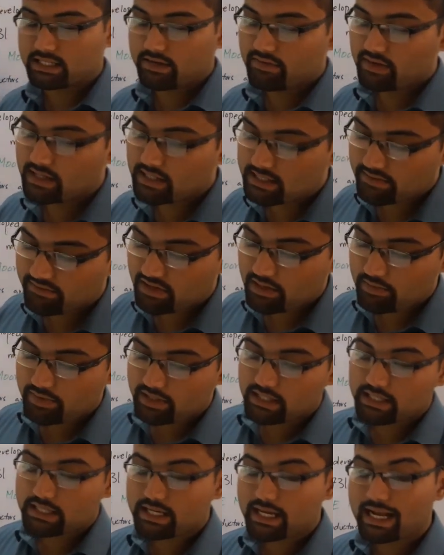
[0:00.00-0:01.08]
Given its
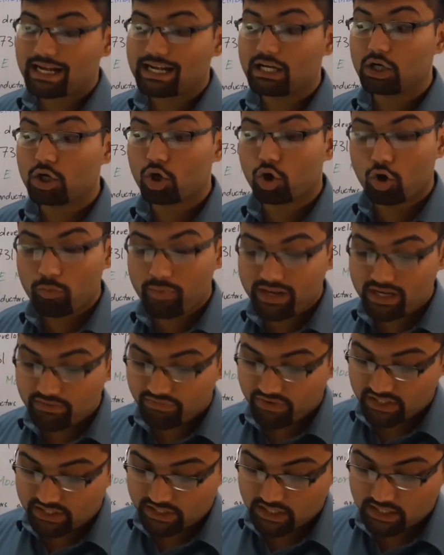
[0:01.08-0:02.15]
availability and low
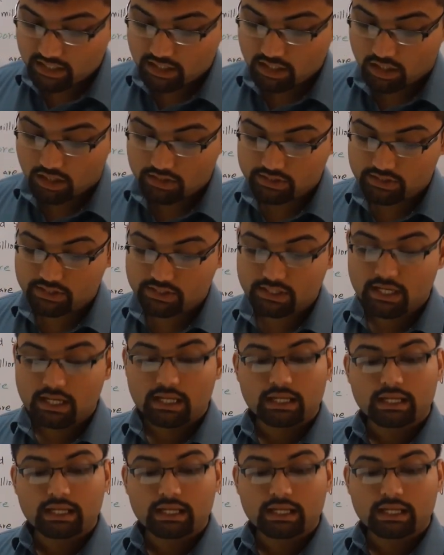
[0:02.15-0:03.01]
manufacturing costs,